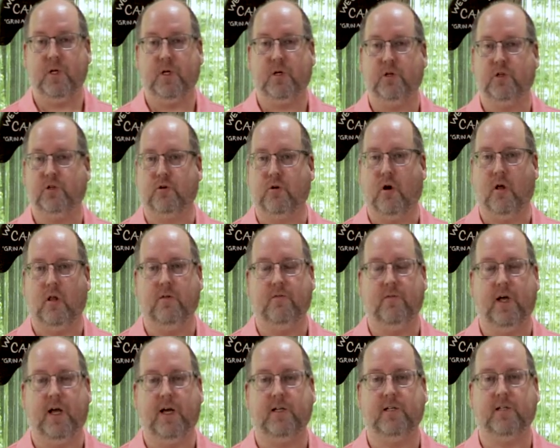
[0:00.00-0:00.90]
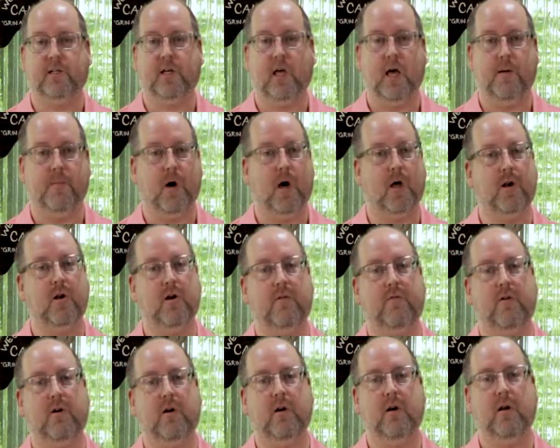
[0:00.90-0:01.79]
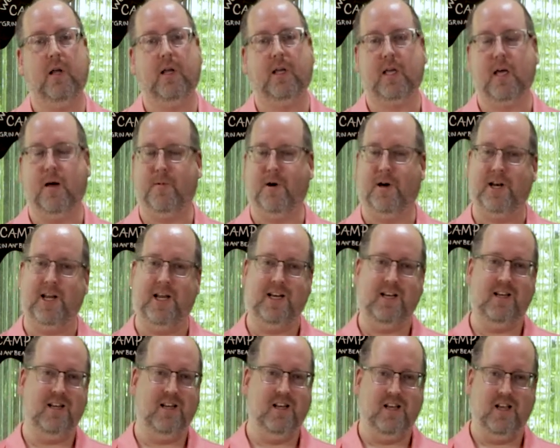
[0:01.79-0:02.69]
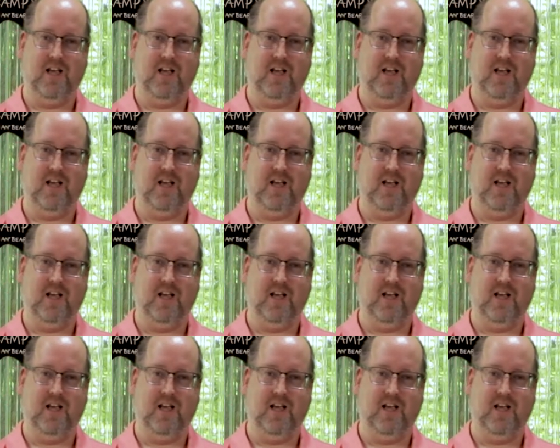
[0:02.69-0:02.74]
because you're all invited to come on over, come on in,